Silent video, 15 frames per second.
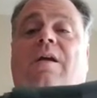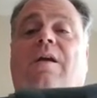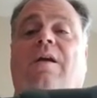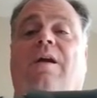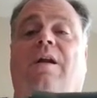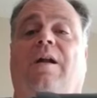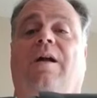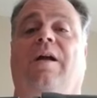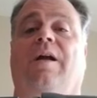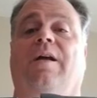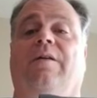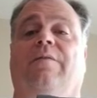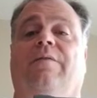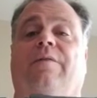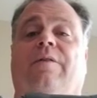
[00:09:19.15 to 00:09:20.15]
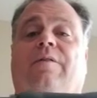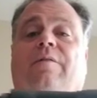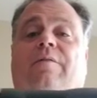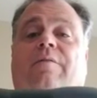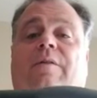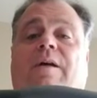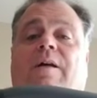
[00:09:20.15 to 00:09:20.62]
and I have
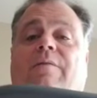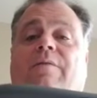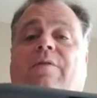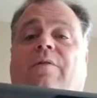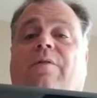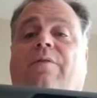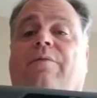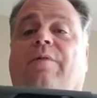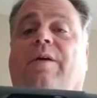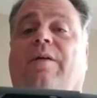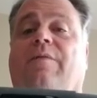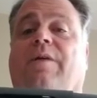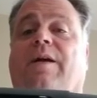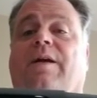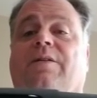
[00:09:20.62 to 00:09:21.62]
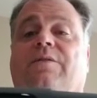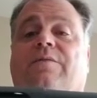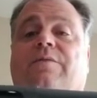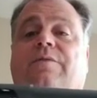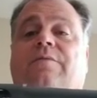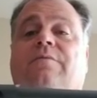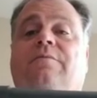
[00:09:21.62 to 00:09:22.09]
gone through every ounce of
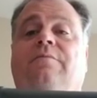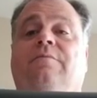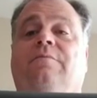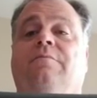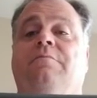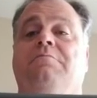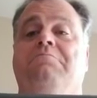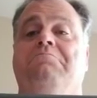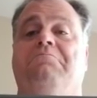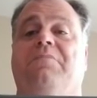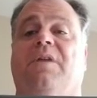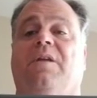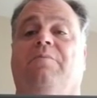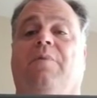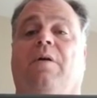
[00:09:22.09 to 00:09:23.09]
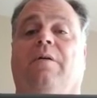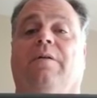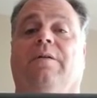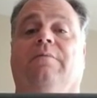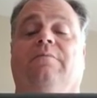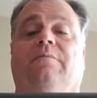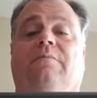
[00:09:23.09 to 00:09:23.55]
it, deburred
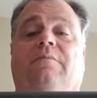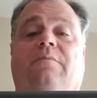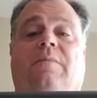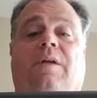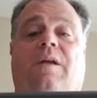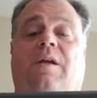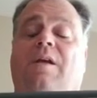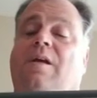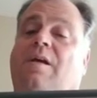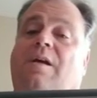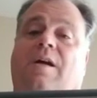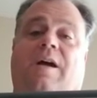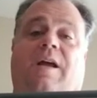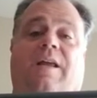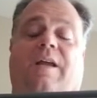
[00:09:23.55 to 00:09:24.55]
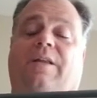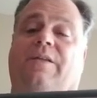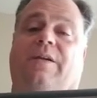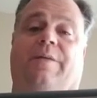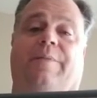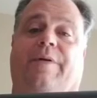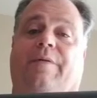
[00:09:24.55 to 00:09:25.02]
it. I
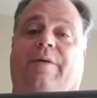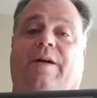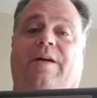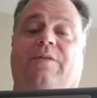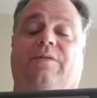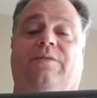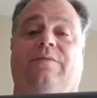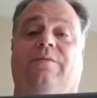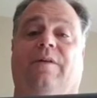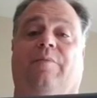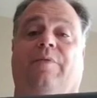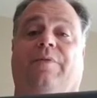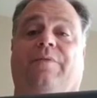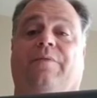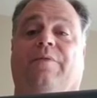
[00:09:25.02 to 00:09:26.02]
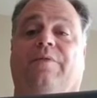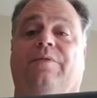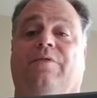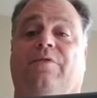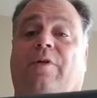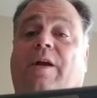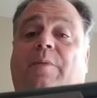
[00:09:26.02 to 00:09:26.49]
think of my rounds. I'll put through this,
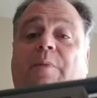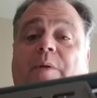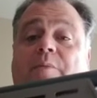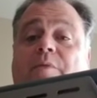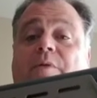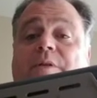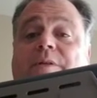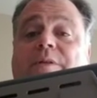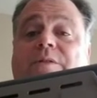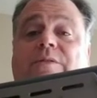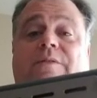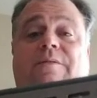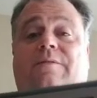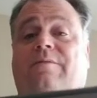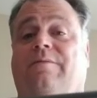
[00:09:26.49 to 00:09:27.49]
train people on this.